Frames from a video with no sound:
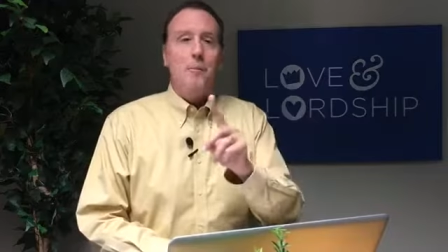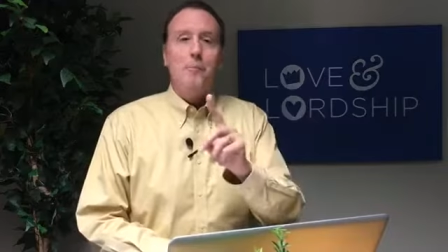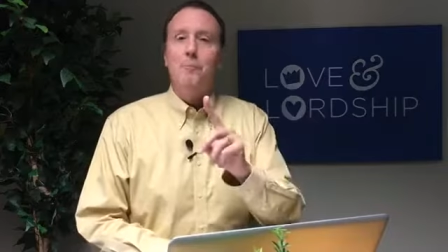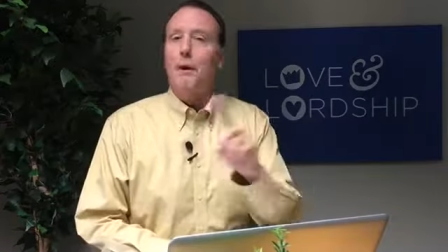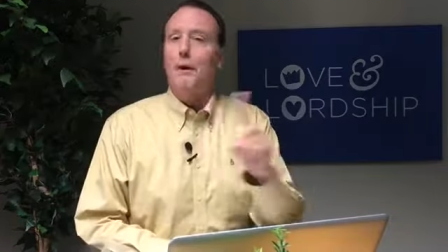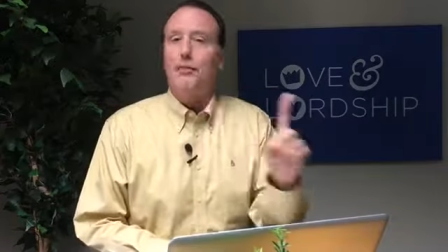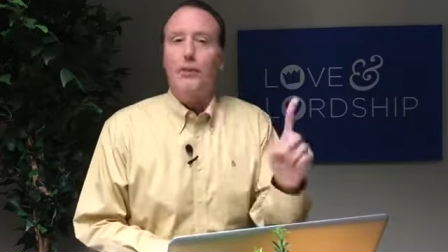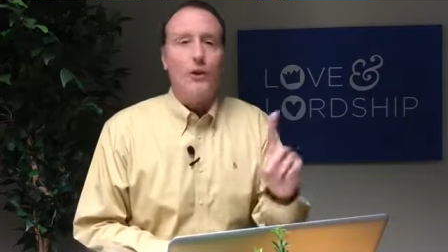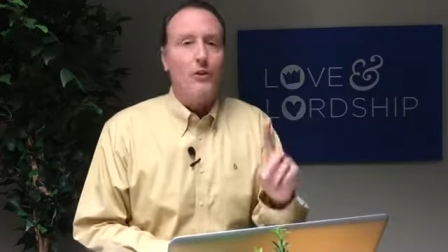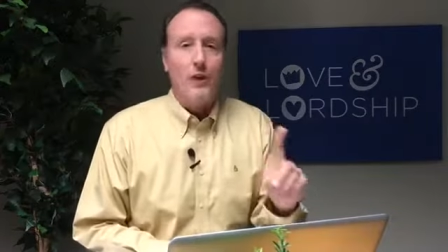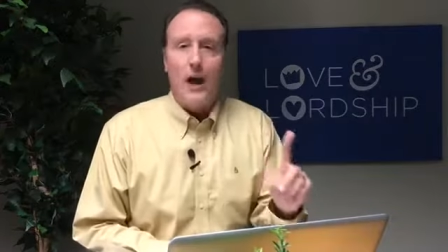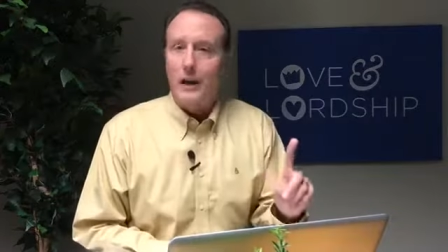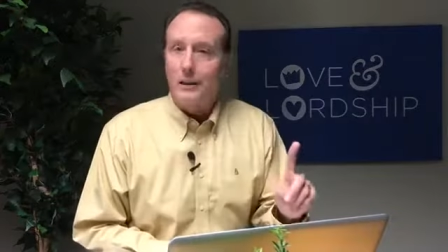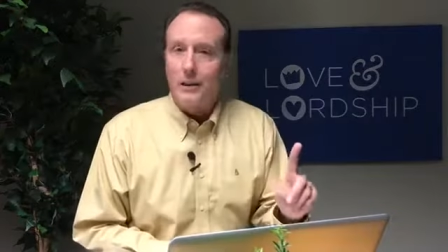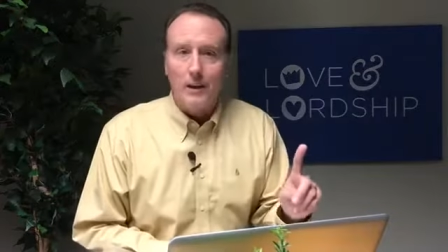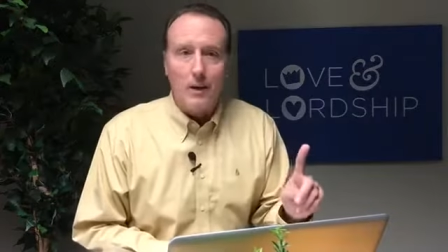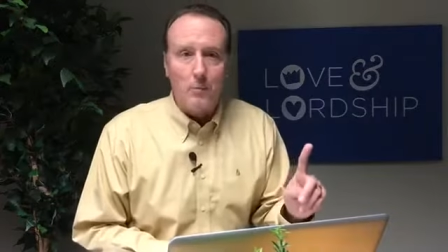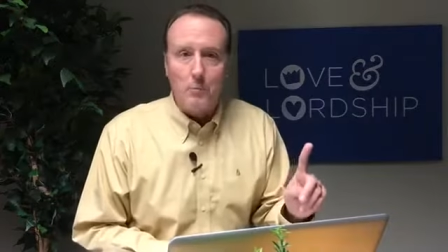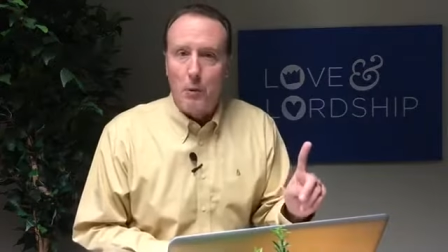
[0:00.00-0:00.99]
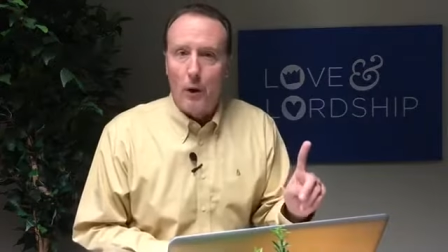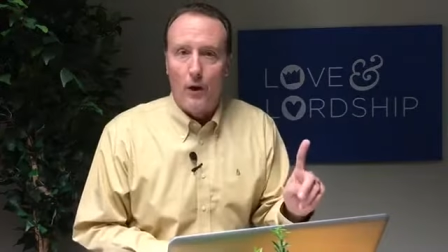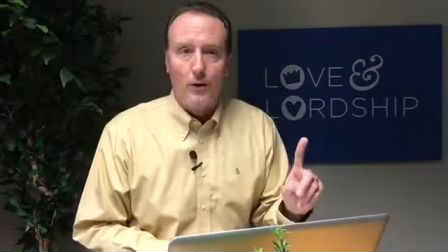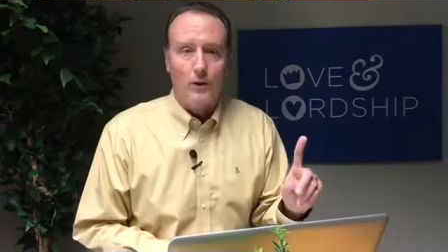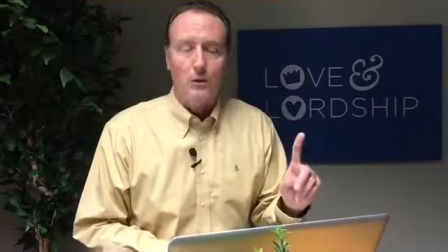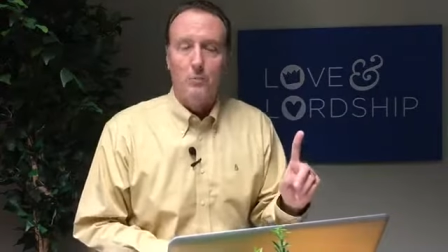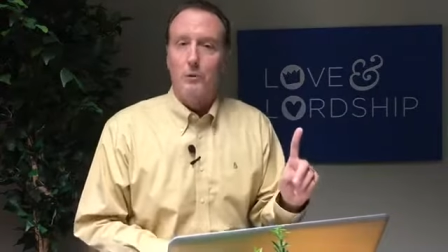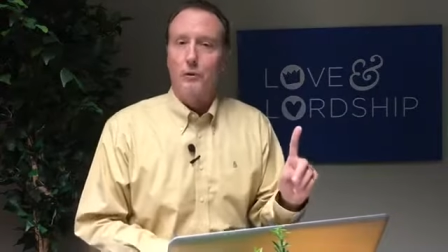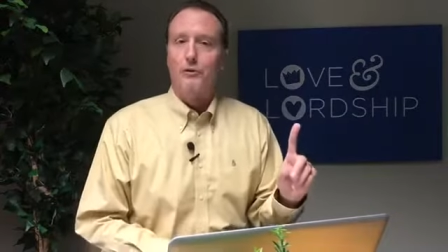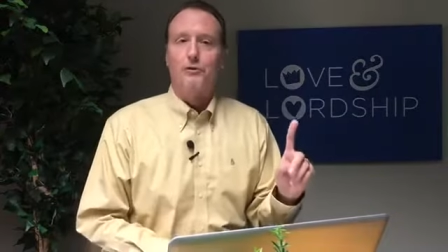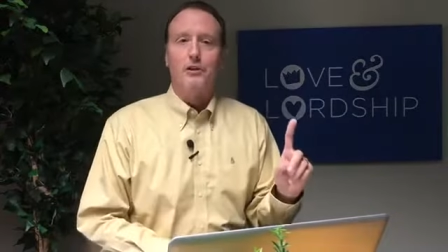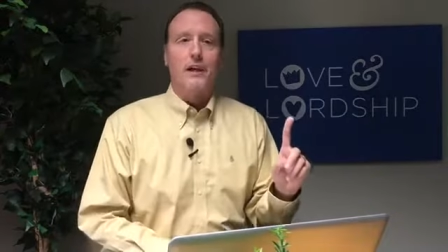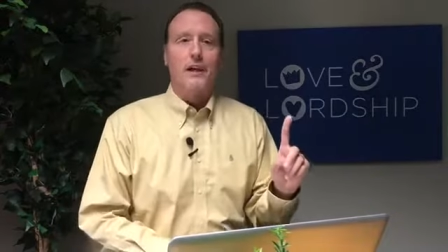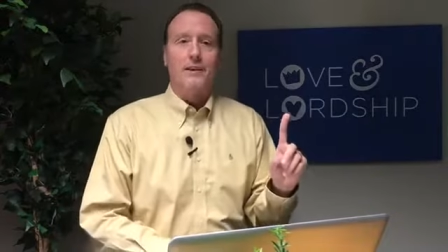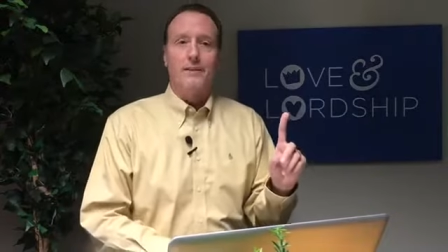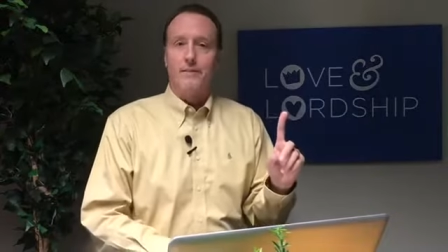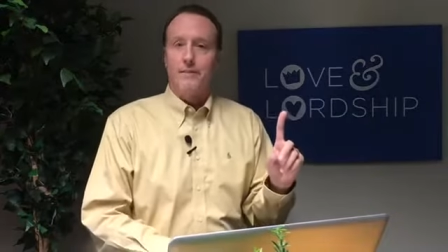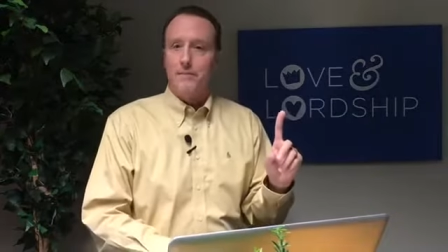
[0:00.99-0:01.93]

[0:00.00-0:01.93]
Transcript: but they're not the unpardonable sin.